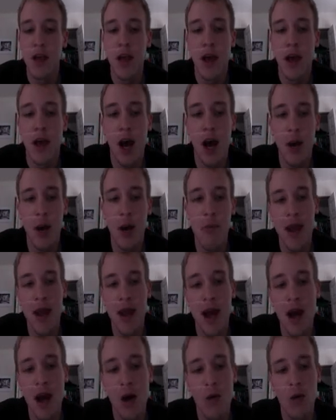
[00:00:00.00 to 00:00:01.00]

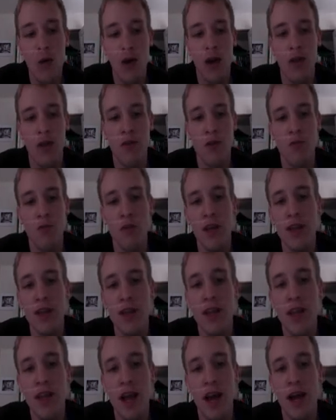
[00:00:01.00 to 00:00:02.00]
Now, if you read the
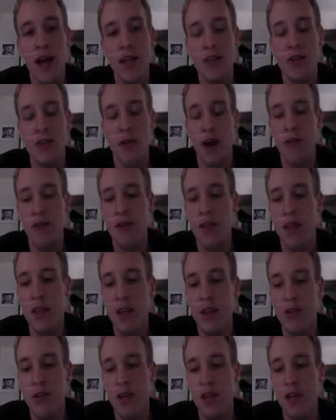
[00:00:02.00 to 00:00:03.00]
guide, so everything
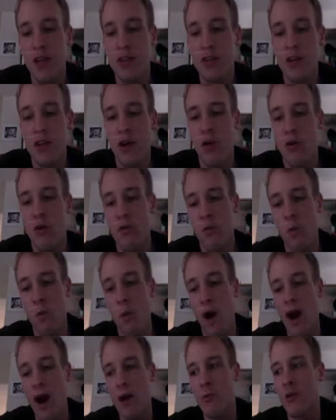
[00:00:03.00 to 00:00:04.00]
you need to know of
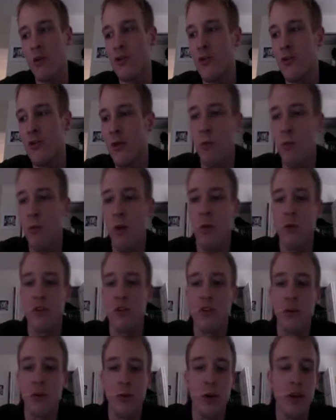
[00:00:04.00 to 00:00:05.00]
why we're doing what we're
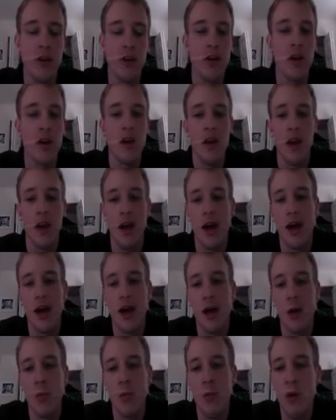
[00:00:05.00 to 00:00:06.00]
doing,
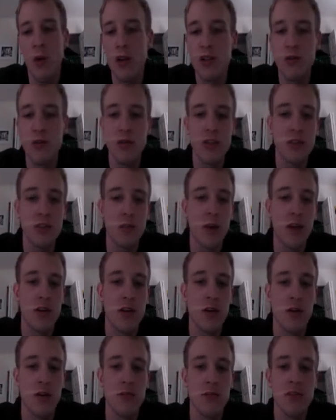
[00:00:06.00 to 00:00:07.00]
what to expect,
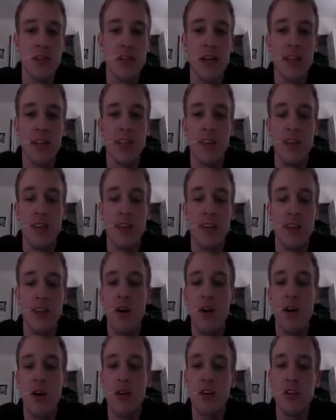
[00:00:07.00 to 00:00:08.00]
all those kinds of things
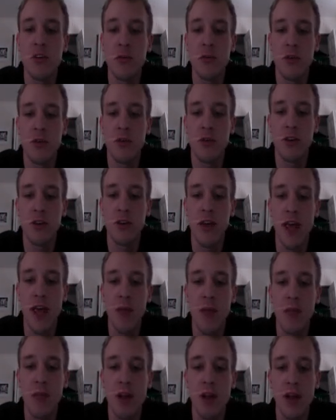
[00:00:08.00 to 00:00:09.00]
are in your
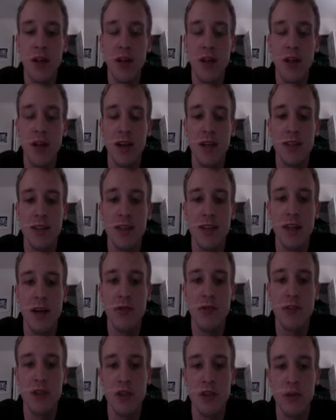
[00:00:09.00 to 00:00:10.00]
game plan that I send
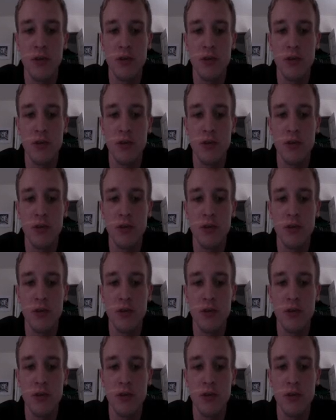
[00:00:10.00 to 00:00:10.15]
out to you.